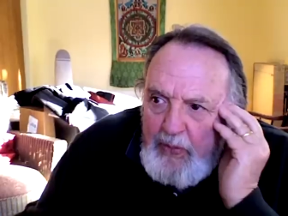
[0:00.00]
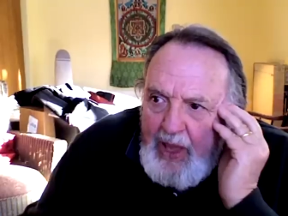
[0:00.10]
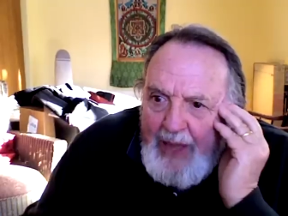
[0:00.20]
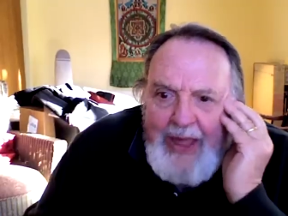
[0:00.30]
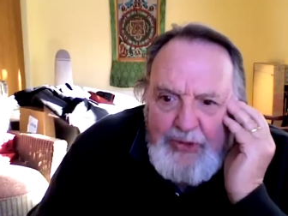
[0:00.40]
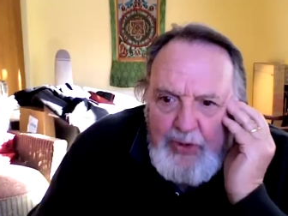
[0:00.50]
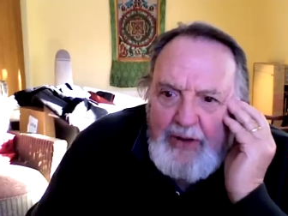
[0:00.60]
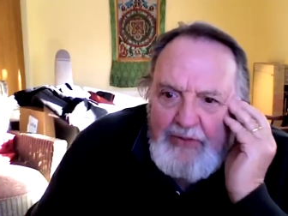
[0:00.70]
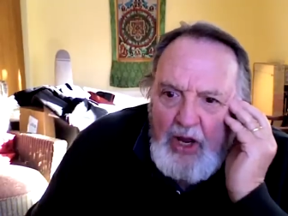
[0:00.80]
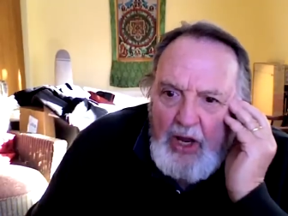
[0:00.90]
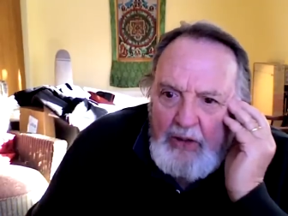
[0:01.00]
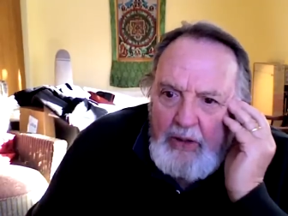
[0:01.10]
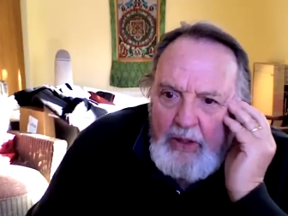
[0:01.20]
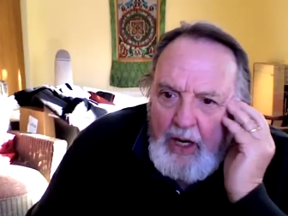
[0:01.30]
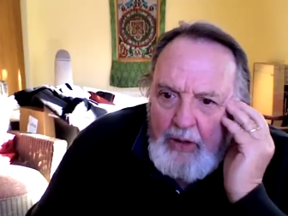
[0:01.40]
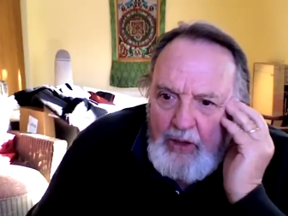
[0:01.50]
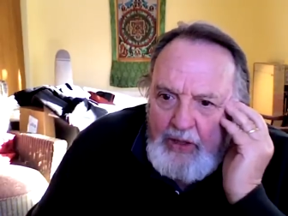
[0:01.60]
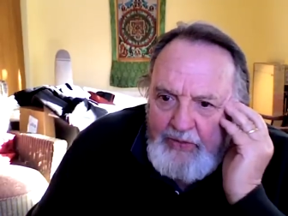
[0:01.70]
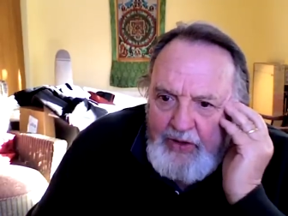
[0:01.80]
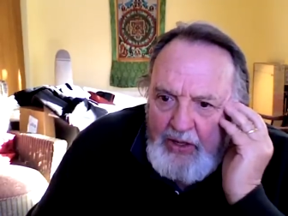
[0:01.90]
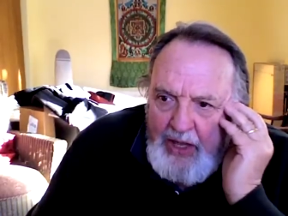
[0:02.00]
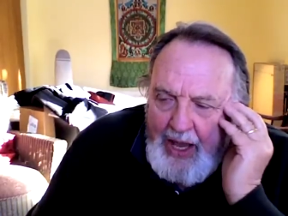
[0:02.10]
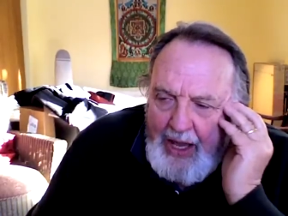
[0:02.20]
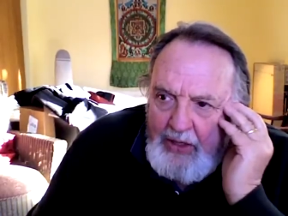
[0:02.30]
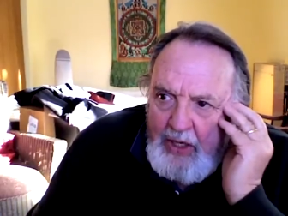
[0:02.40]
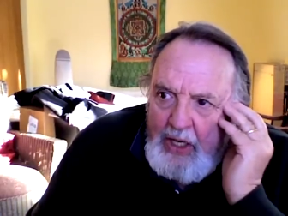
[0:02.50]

and that's what I've done. I really have done that.